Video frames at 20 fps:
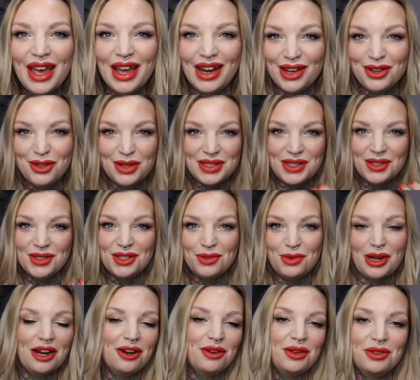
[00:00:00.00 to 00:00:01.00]
I always used to
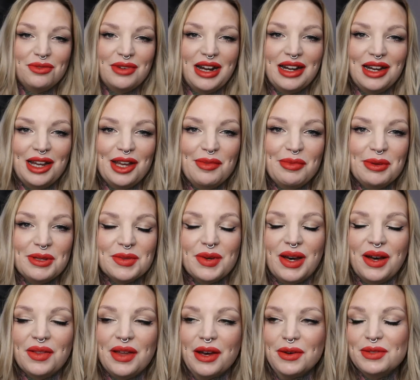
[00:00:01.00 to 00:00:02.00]
wear it with a red lip as
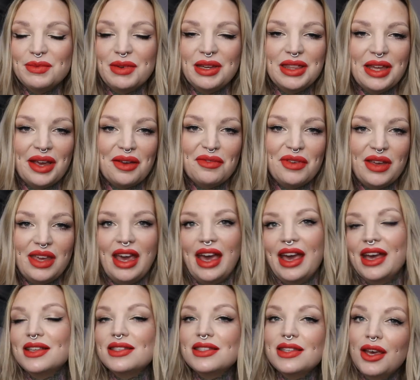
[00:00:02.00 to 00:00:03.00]
well. That was my thing for
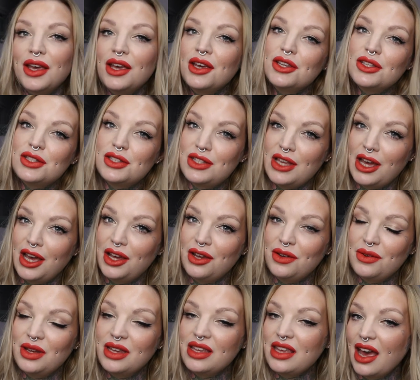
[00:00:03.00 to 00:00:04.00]
years.
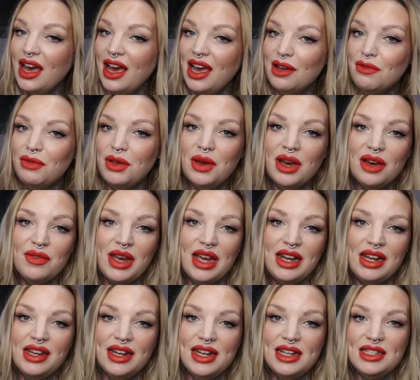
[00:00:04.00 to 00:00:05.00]
So yeah, if you have
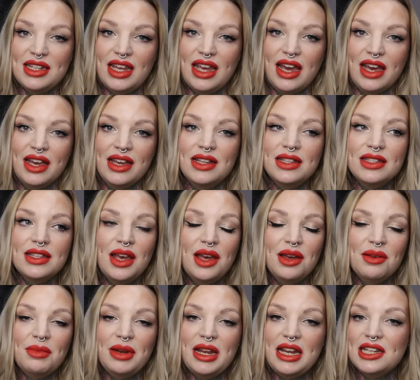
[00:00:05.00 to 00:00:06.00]
any ideas,
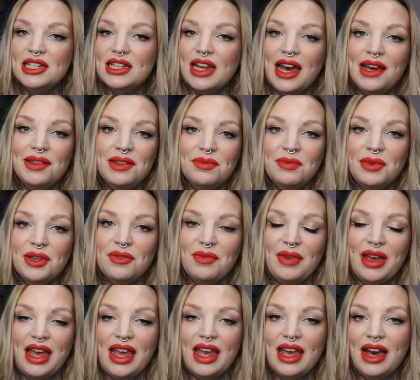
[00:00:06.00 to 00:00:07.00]
please share them with
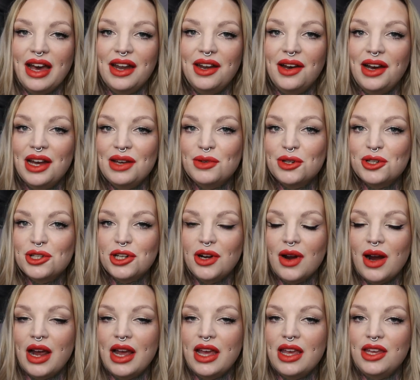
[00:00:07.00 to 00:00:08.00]
me and I will
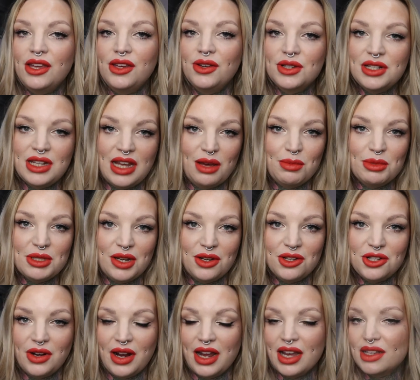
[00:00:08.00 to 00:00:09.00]
try your tips
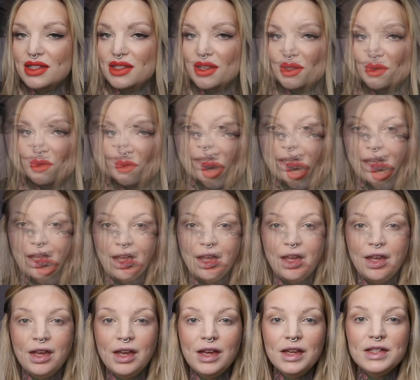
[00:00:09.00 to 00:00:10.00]
and tricks as well.
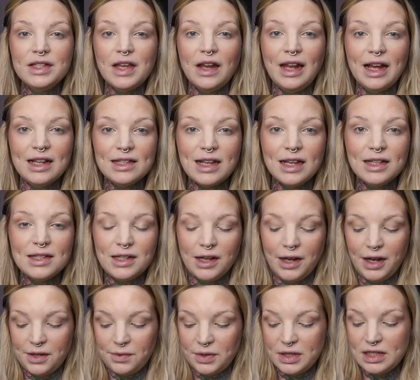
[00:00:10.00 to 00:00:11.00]
So let's get
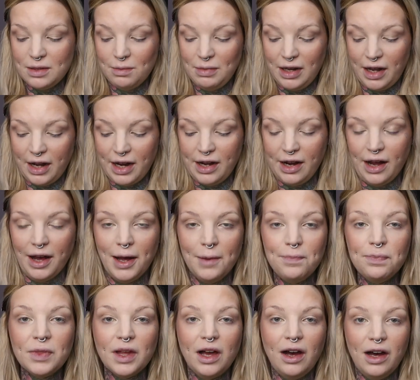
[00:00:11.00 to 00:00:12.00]
started with some
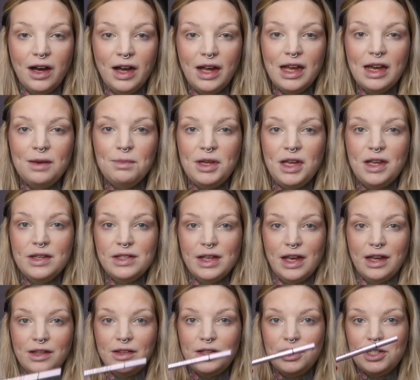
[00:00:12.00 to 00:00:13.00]
liner. I am
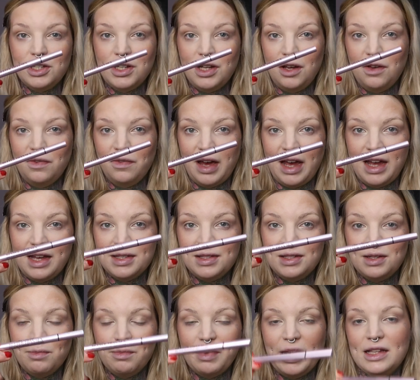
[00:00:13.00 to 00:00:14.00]
using the Too
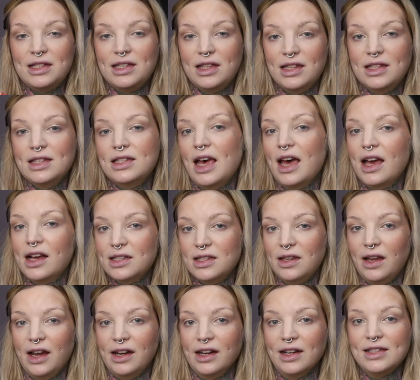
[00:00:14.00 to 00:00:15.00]
Faced Better Than Sex
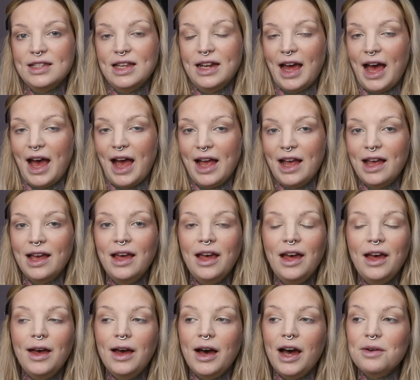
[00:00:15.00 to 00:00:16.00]
liner today.
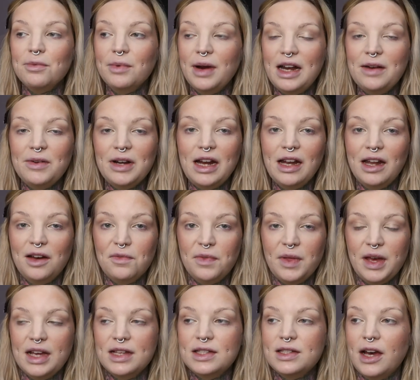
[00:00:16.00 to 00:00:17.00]
I really love
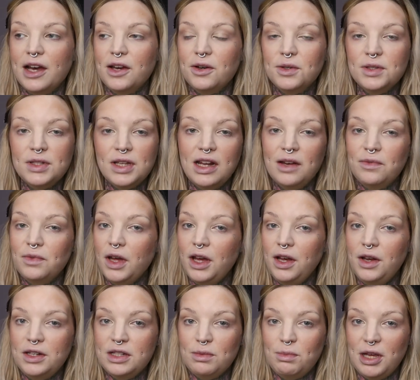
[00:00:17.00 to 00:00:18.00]
this. I also love the
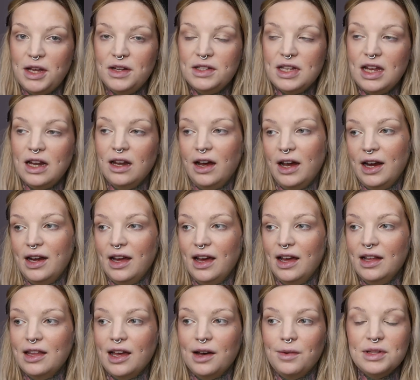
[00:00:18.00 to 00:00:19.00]
Huda Beauty
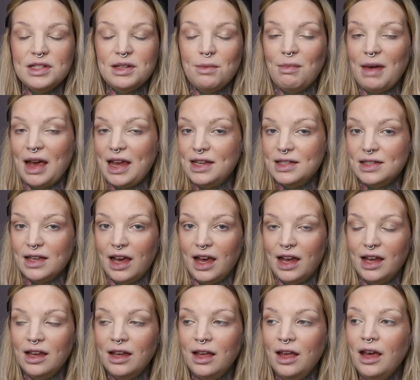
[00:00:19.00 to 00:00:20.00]
liner. That one's
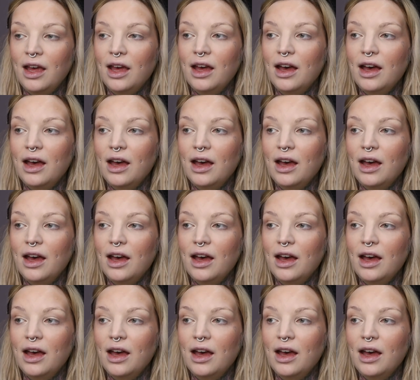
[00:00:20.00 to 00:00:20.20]
amazing.